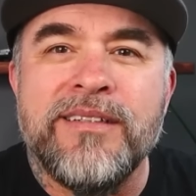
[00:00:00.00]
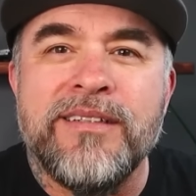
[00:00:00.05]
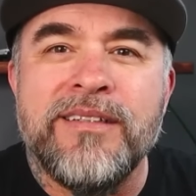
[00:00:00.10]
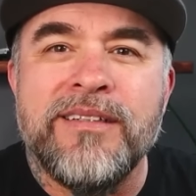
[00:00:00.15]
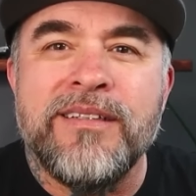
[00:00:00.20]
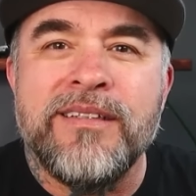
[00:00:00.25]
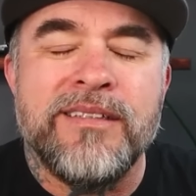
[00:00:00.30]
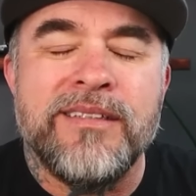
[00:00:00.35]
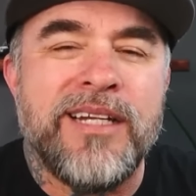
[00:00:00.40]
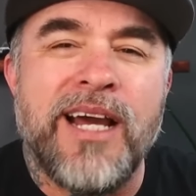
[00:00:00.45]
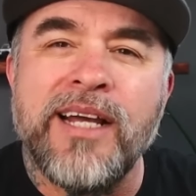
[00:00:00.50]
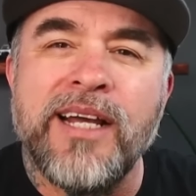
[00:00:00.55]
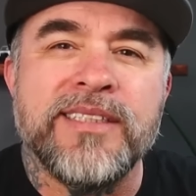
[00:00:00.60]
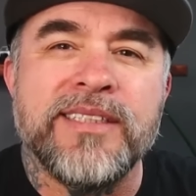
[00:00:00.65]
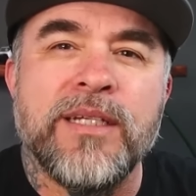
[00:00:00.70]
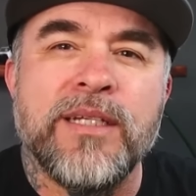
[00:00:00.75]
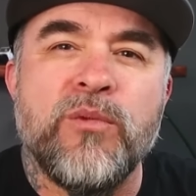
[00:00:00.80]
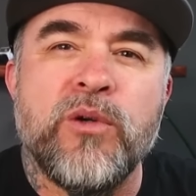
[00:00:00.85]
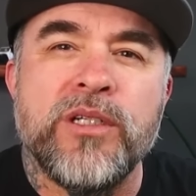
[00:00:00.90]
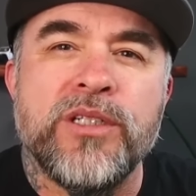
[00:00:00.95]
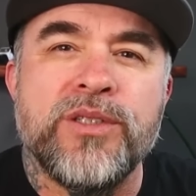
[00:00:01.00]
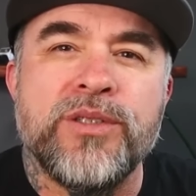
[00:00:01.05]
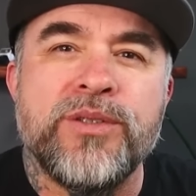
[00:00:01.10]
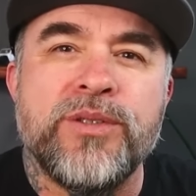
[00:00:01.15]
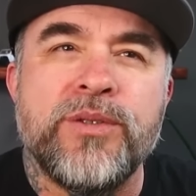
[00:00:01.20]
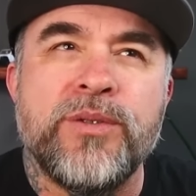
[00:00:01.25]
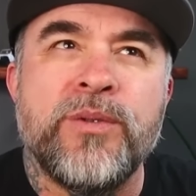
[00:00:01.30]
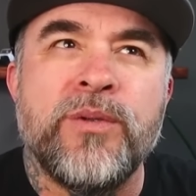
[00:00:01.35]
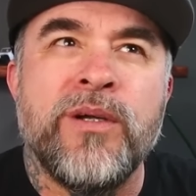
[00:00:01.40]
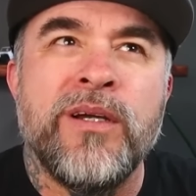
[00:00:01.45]
Not someone
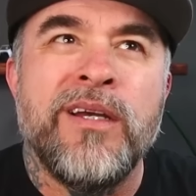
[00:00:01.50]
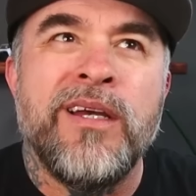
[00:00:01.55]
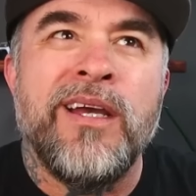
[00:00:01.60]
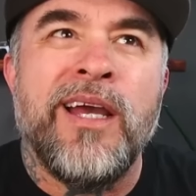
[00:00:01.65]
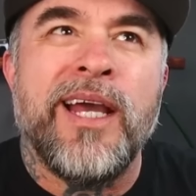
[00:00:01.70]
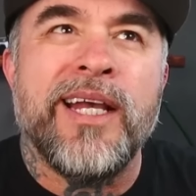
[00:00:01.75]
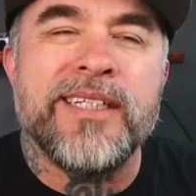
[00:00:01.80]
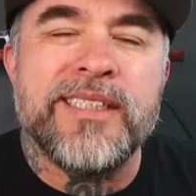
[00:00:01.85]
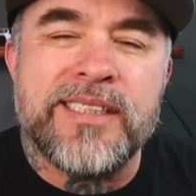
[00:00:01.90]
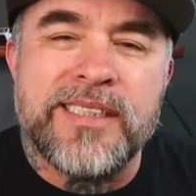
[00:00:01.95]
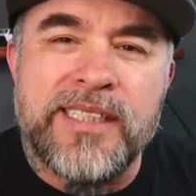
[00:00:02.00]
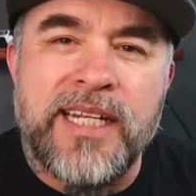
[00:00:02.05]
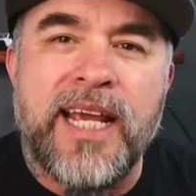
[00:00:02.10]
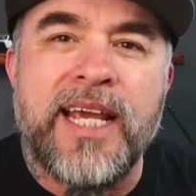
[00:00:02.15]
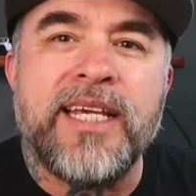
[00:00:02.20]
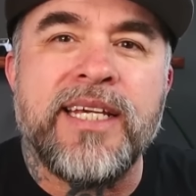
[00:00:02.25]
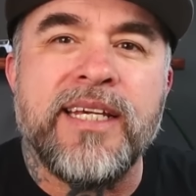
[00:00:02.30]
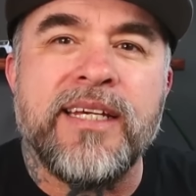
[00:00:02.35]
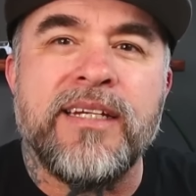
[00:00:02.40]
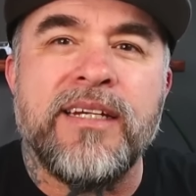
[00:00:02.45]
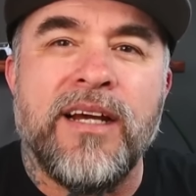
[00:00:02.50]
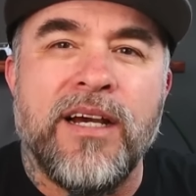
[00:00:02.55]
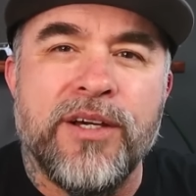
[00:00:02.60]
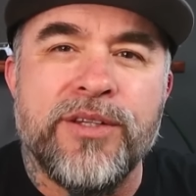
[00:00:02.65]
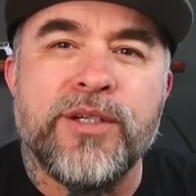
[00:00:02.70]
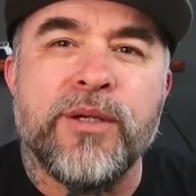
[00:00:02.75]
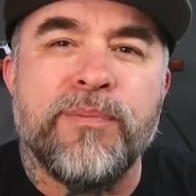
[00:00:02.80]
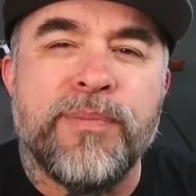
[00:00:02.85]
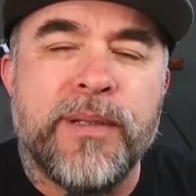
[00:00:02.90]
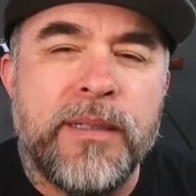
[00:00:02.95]
who has taken
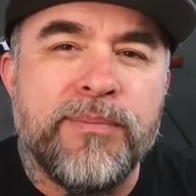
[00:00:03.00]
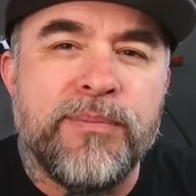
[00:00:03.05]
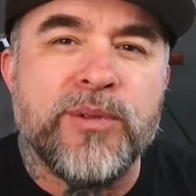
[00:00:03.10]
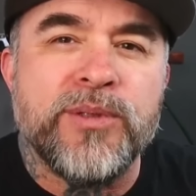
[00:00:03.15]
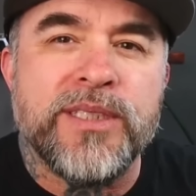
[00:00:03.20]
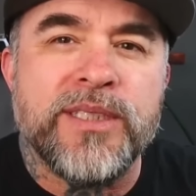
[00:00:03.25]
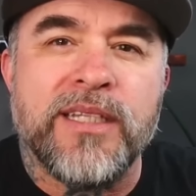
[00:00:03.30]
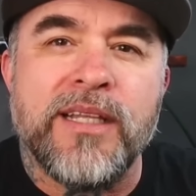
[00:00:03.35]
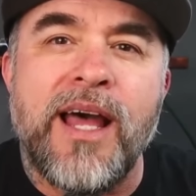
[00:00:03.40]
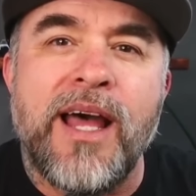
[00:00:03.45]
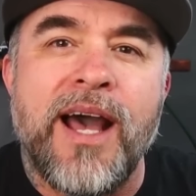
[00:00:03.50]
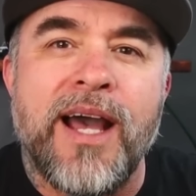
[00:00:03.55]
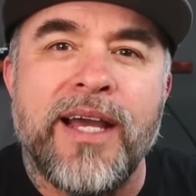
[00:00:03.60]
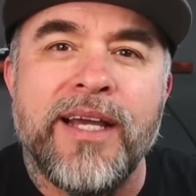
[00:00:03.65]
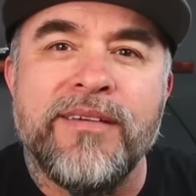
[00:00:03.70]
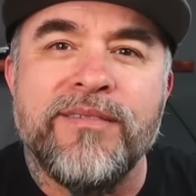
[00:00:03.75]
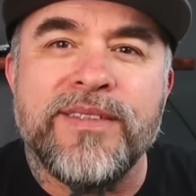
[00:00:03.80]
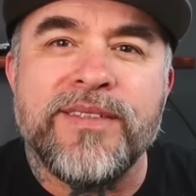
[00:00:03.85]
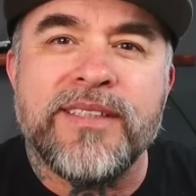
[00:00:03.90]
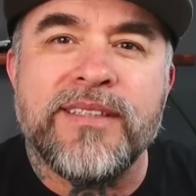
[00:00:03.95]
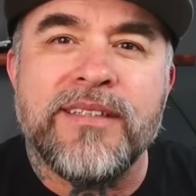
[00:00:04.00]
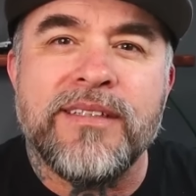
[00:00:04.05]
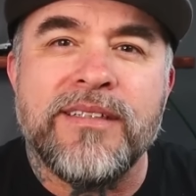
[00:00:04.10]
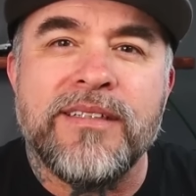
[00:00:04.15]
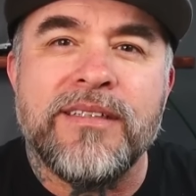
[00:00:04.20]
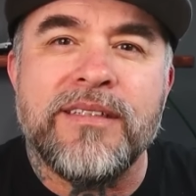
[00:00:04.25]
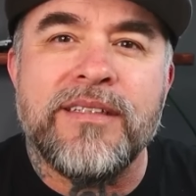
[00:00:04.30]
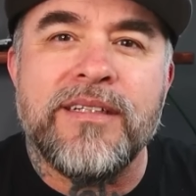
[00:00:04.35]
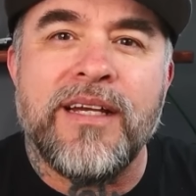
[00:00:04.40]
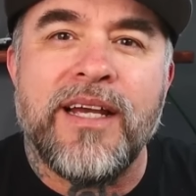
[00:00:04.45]
other people's lives.
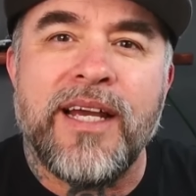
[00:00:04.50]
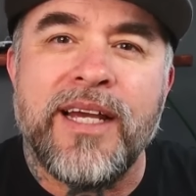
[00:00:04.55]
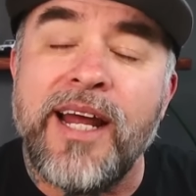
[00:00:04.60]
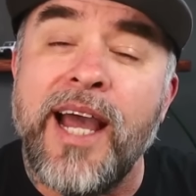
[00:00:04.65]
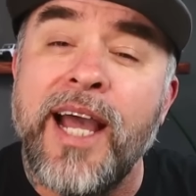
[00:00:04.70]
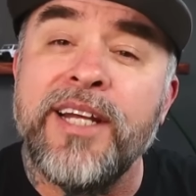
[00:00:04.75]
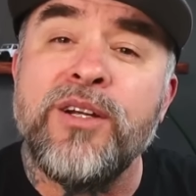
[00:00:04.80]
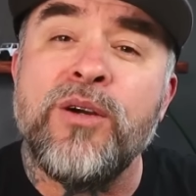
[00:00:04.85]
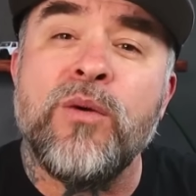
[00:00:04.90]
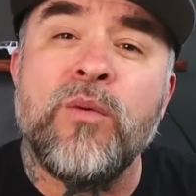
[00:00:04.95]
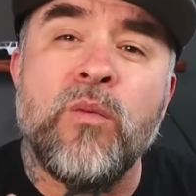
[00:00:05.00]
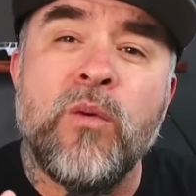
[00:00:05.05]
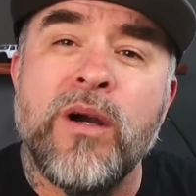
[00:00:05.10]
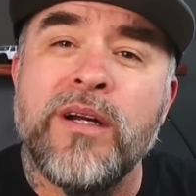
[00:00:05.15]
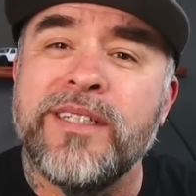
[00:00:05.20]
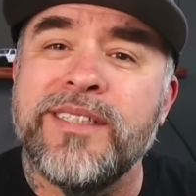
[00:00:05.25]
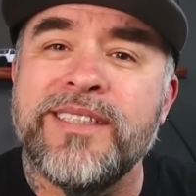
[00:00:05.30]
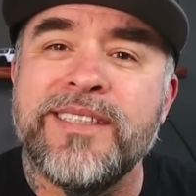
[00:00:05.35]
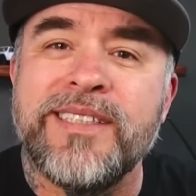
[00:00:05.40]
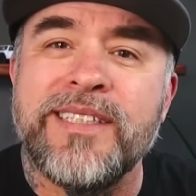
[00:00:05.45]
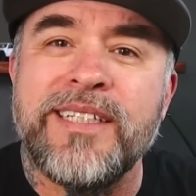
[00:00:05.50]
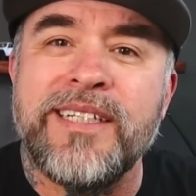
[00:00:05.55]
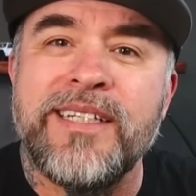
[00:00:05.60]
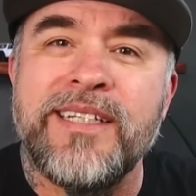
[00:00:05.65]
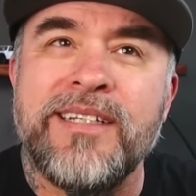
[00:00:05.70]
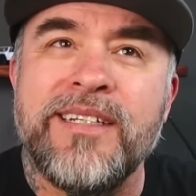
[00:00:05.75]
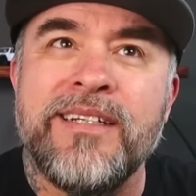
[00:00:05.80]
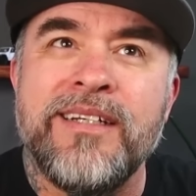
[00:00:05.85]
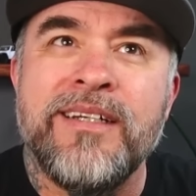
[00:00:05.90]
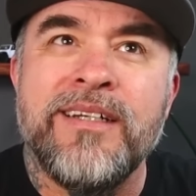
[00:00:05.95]
And I don't want to
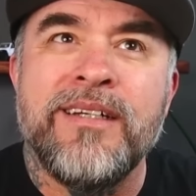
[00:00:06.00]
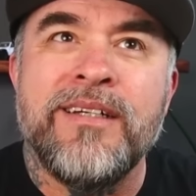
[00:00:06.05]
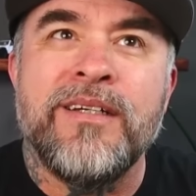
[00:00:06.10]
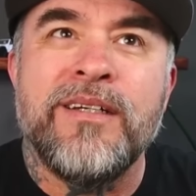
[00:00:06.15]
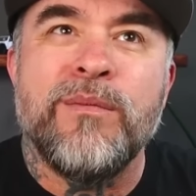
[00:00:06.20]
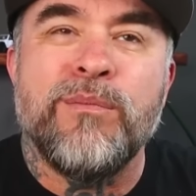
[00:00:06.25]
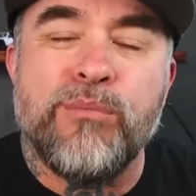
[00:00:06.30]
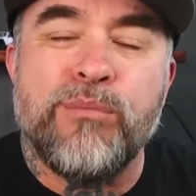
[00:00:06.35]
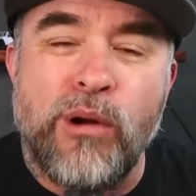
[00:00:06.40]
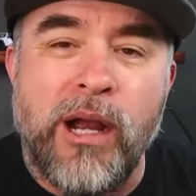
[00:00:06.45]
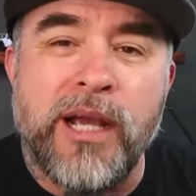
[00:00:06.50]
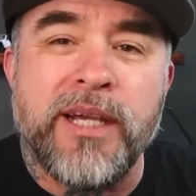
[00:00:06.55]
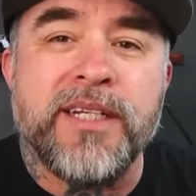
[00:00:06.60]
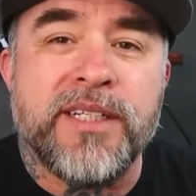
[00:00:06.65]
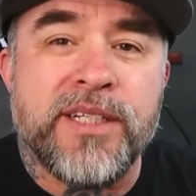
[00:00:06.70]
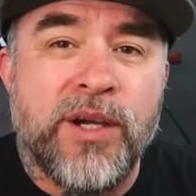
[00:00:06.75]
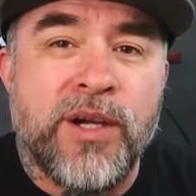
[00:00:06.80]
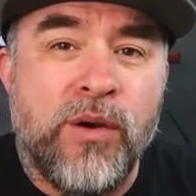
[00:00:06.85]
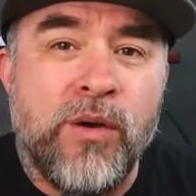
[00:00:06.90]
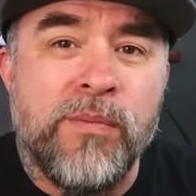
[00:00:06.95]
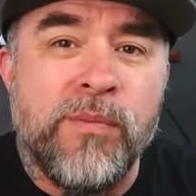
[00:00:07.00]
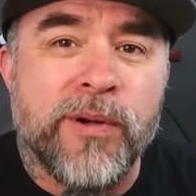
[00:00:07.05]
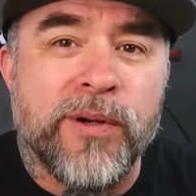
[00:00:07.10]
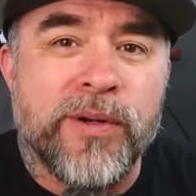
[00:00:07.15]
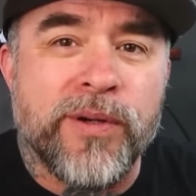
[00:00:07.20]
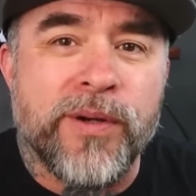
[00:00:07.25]
see Bryan Kohberger.